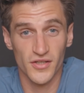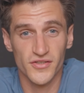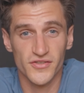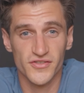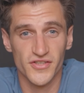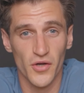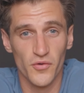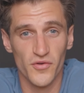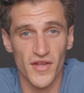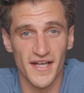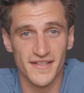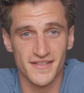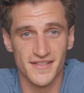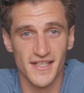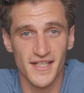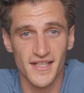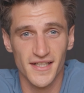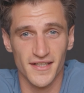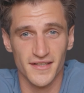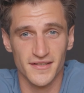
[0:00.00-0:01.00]
So that's
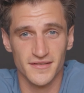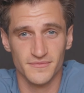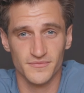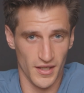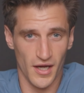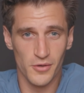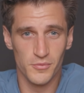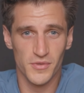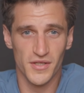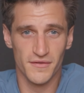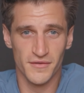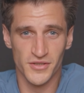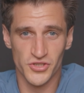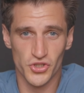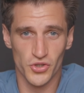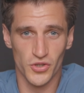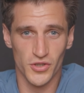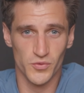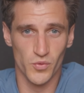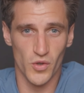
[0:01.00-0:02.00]
it. Hope you
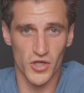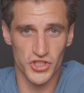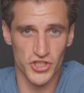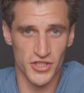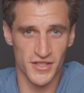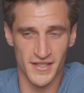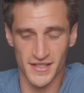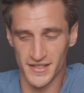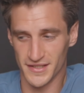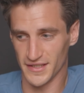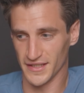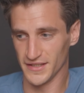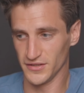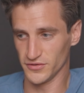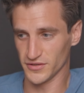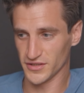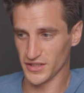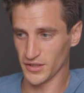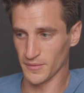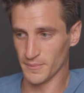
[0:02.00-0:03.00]
enjoyed watching this
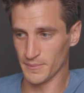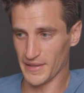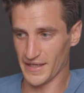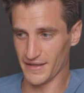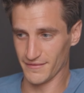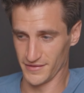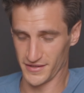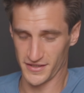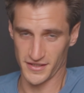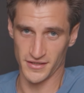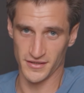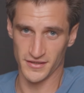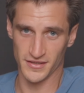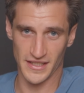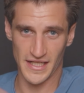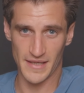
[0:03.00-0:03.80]
little comparison.